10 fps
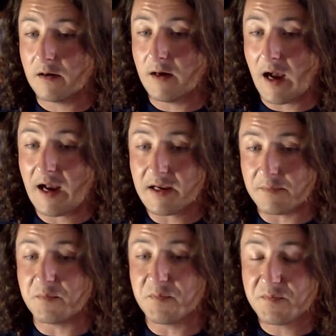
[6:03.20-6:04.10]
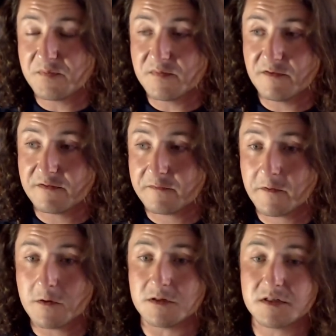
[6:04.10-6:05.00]
I
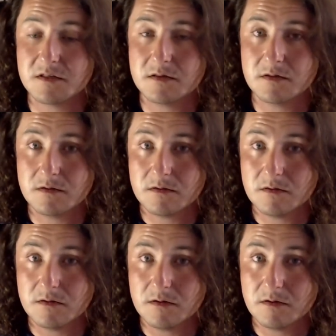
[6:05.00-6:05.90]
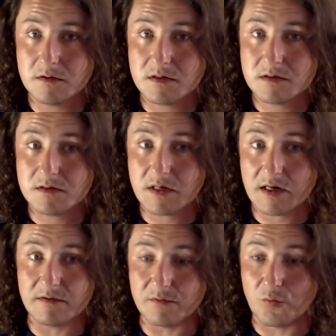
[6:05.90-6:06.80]
first
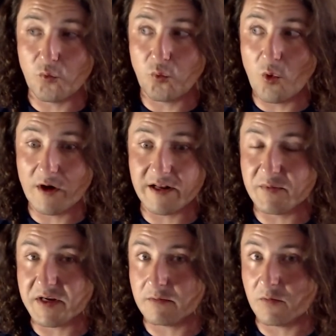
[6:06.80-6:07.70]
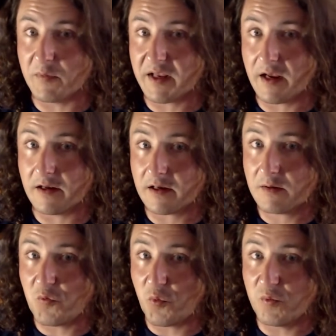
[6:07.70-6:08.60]
kind of wanted to become a mechanic.
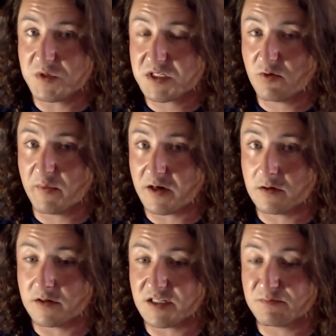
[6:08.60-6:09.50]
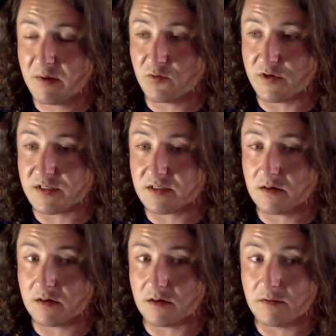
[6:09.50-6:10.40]
Some of my earliest memories
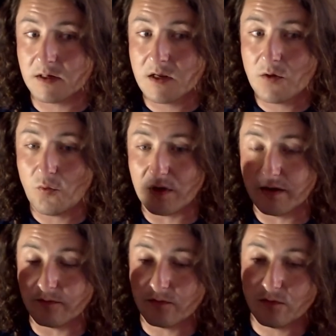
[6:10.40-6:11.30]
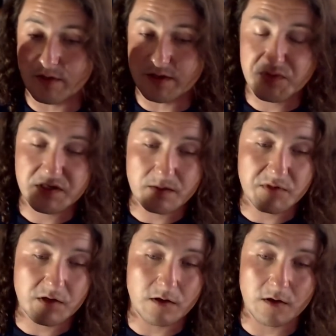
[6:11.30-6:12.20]
are when we picked up the
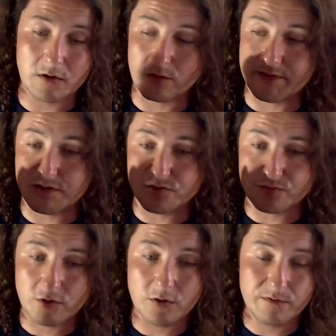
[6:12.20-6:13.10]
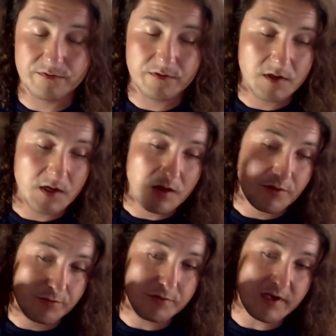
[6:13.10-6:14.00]
car or we drove
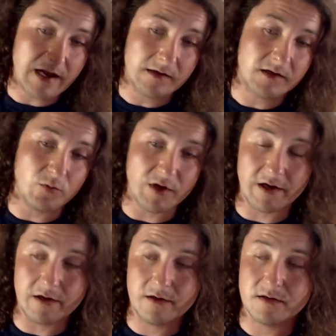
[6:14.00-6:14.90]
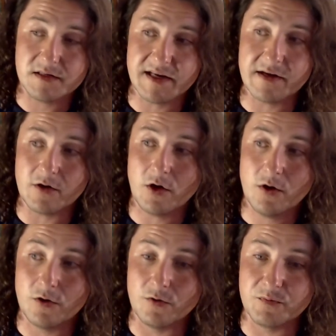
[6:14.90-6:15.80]
through the alleyway to get
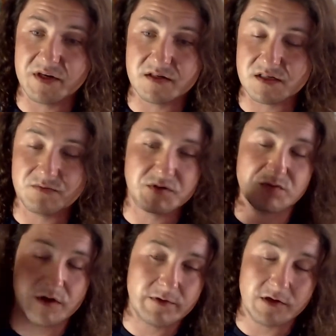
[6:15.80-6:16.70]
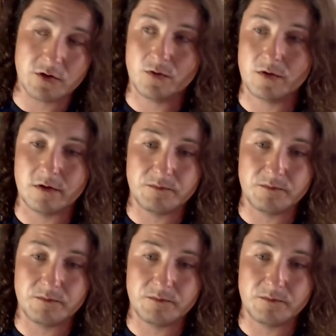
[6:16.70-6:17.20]
home because it was right around the corner.